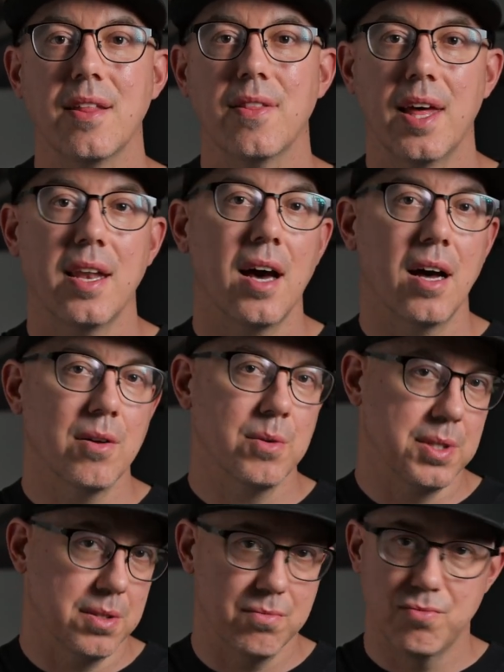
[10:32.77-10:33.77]
then I
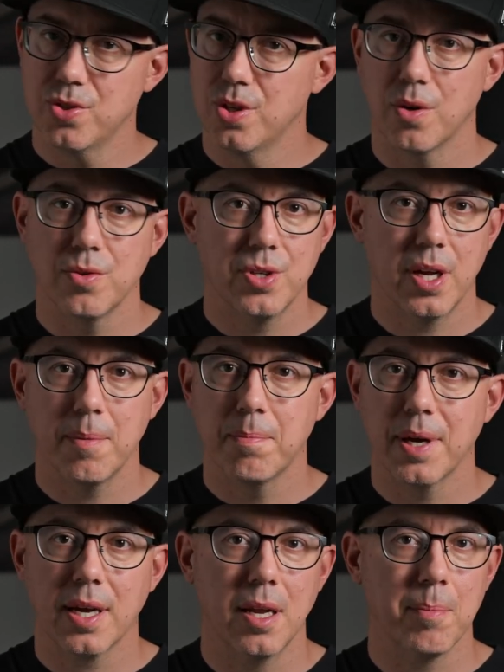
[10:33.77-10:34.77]
will try to
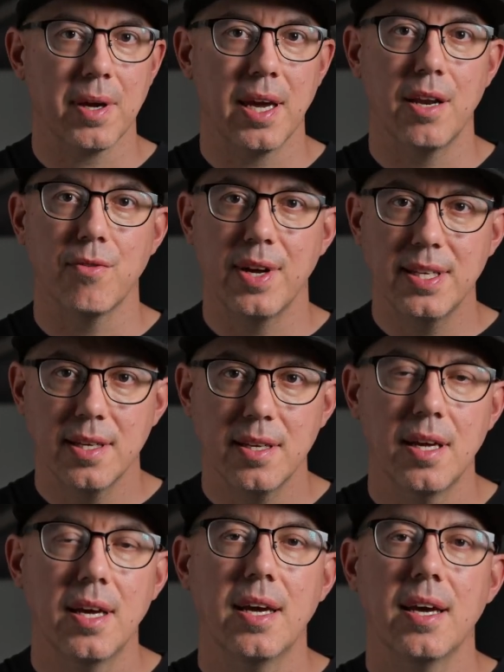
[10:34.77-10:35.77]
pick it up again and rent it,
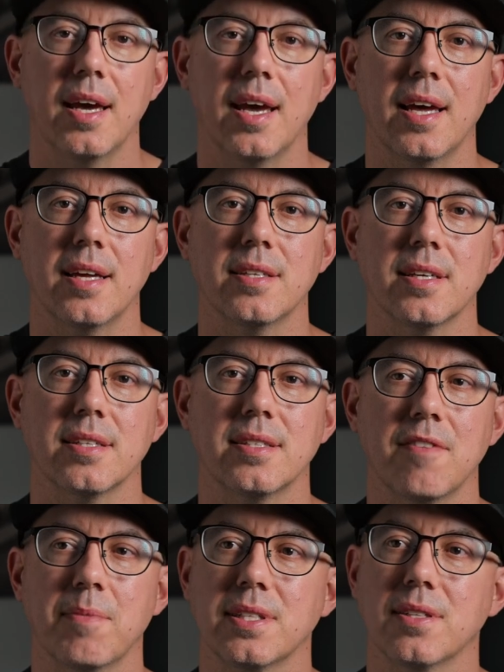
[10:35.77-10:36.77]
and
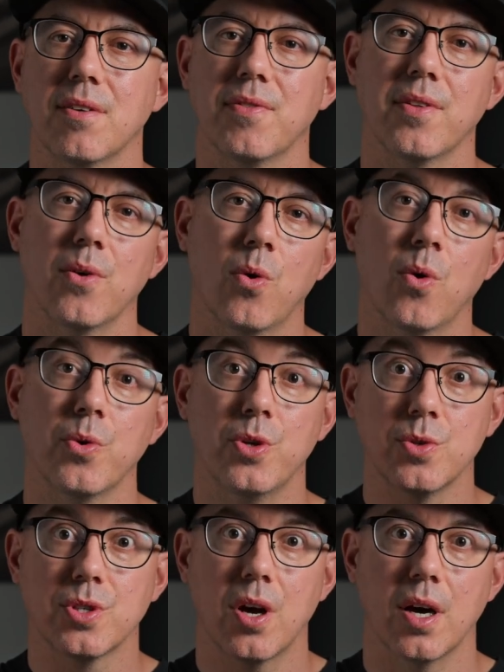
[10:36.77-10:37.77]
save myself on the whole
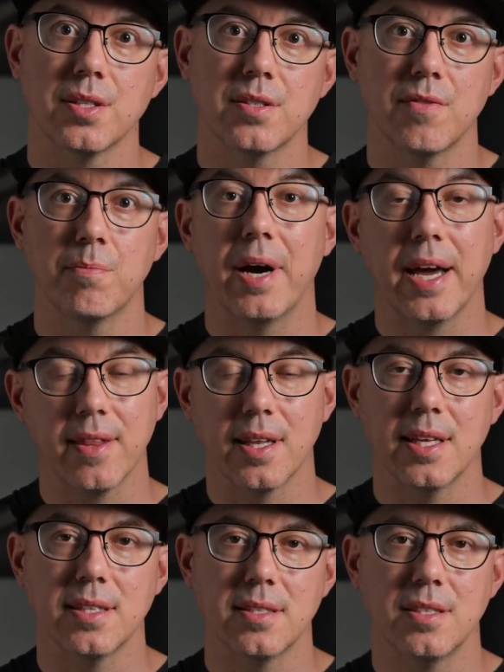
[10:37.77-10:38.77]
huge cost of buying the
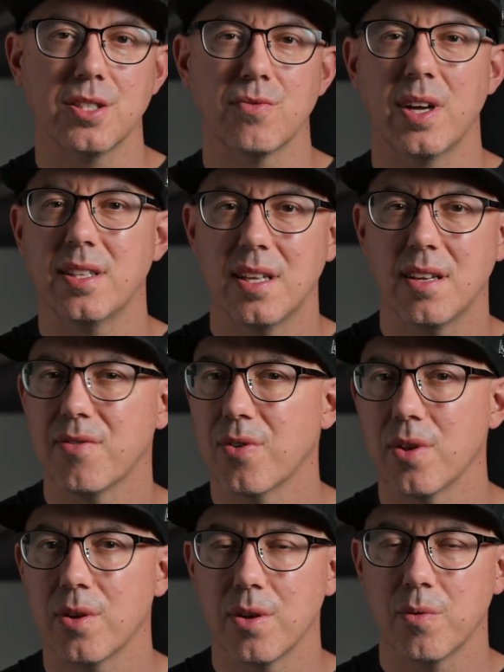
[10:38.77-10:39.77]
lens and just rent it
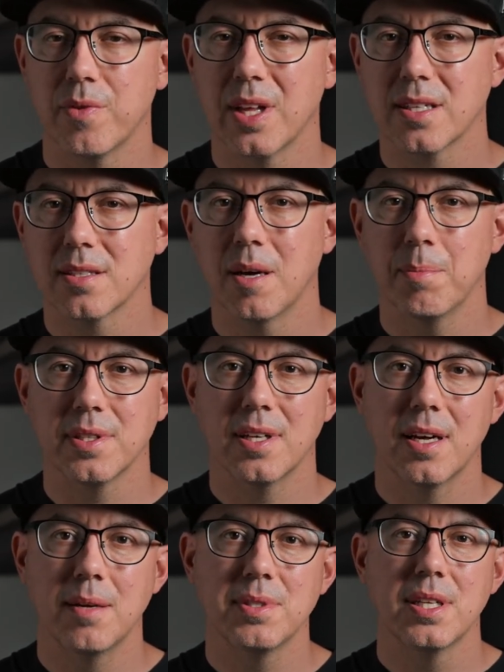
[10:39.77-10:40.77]
for a little next couple
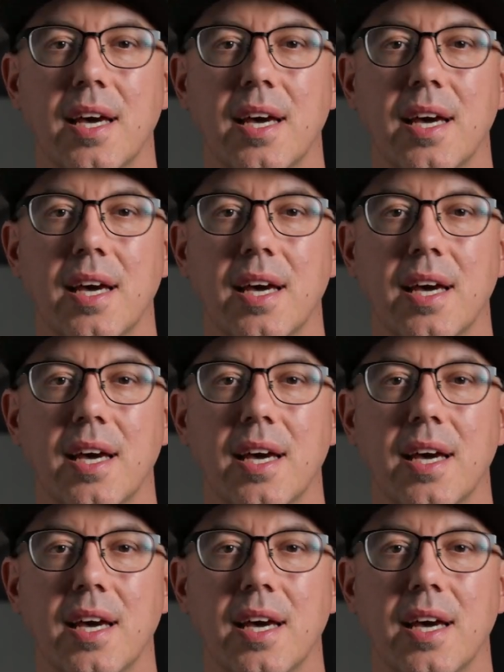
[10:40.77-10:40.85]
times.